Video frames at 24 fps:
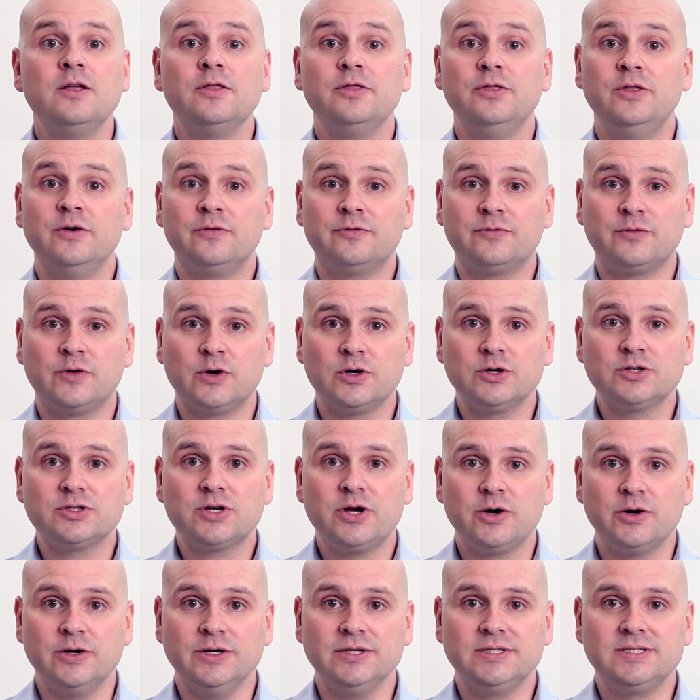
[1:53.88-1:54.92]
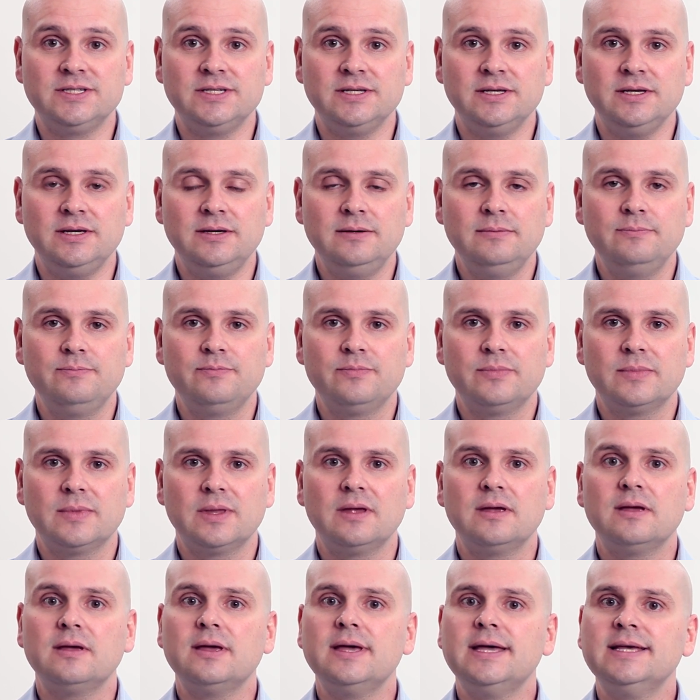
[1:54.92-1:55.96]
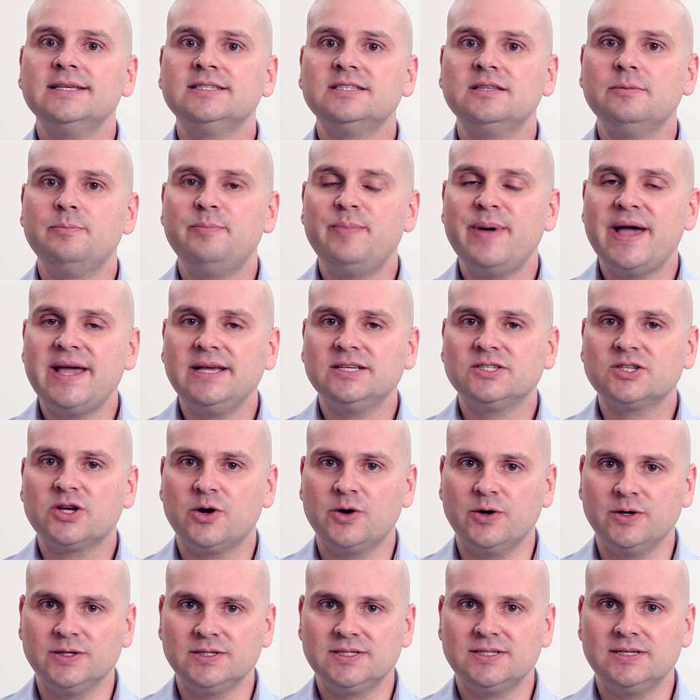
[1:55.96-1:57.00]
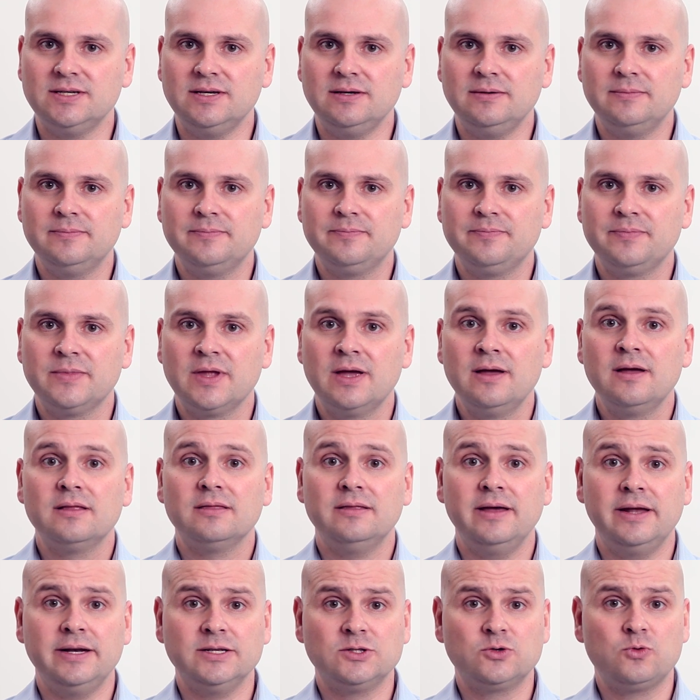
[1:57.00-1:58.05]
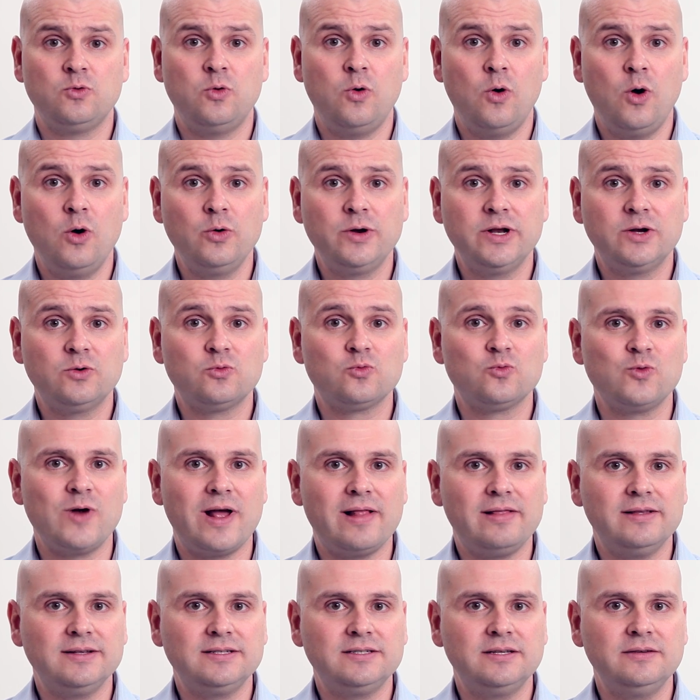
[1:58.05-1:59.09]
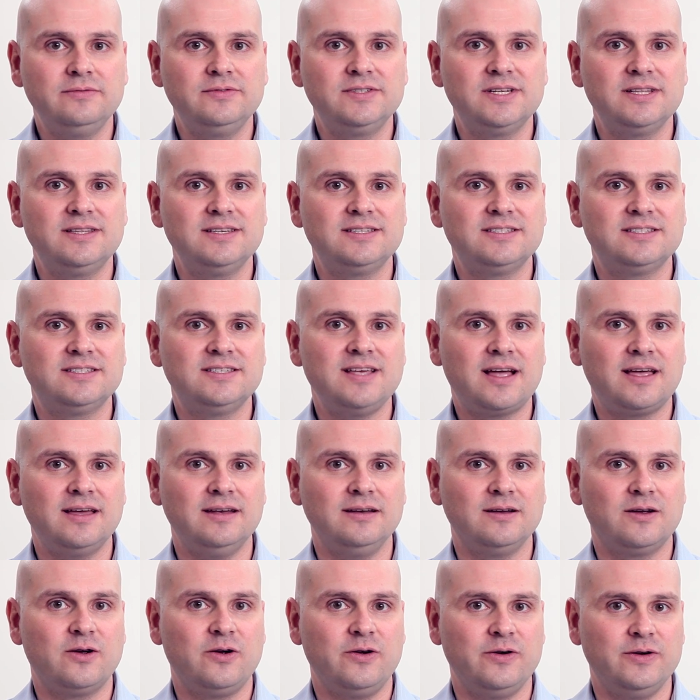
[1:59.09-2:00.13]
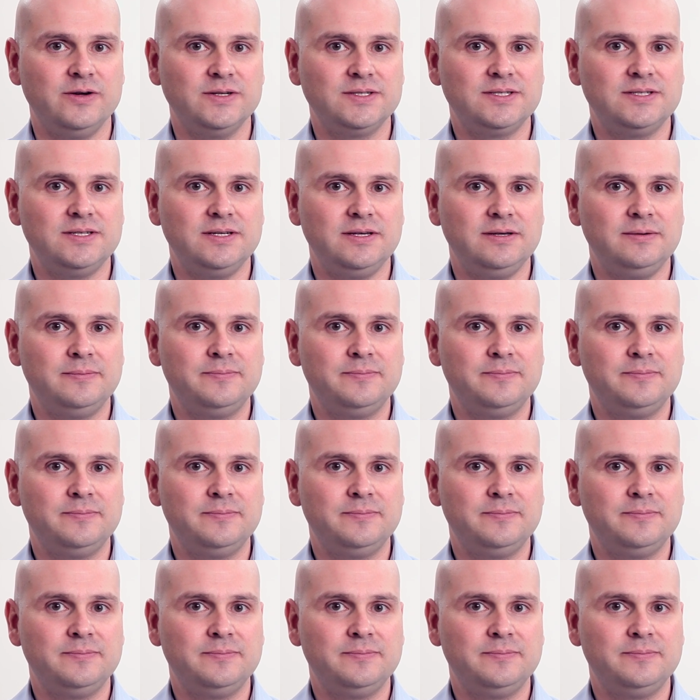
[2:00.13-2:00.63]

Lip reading: The first currency is the base currency that is quoted relative to the second currency,